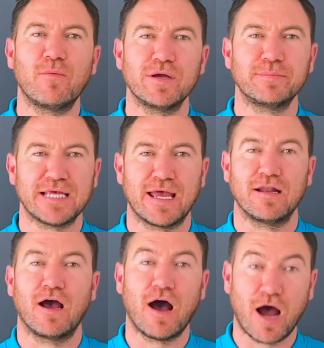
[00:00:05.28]
we obtain
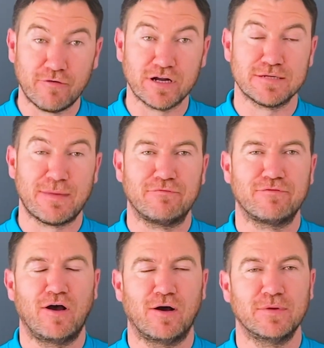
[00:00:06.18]
our hiring demand
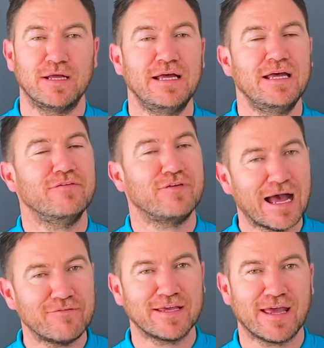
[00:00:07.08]
from. If you
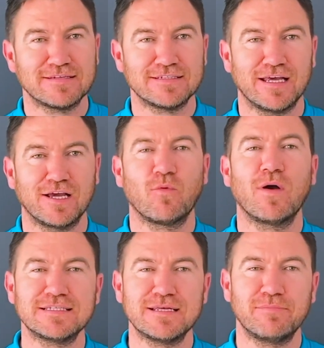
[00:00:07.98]
haven't guessed it,
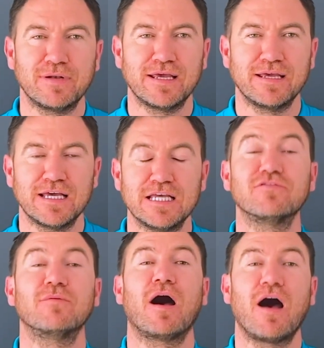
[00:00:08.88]
quite simply, it's
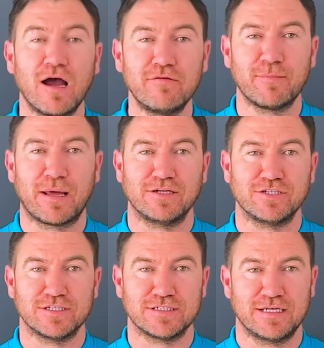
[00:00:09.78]
from our hiring
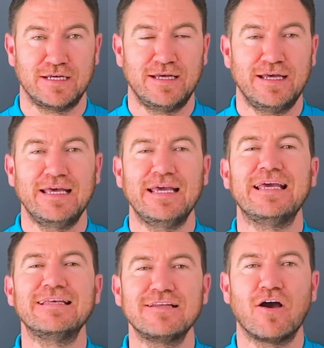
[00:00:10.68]
managers.
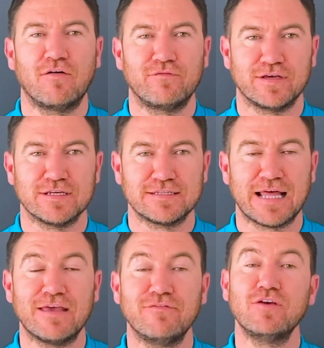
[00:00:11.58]
Isn't it obvious that
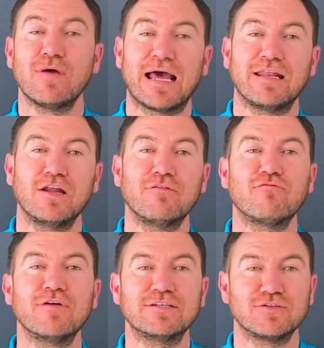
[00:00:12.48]
if you had enough
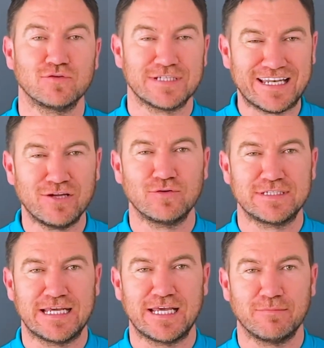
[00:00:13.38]
resource in your
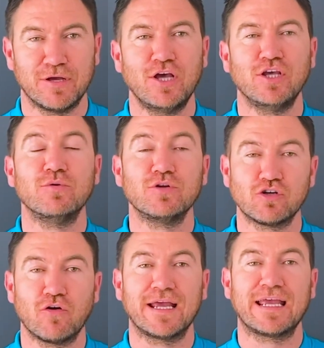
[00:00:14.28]
team, you would
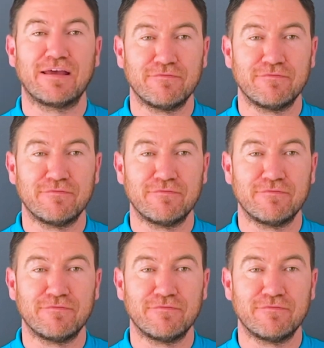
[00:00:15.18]
try and get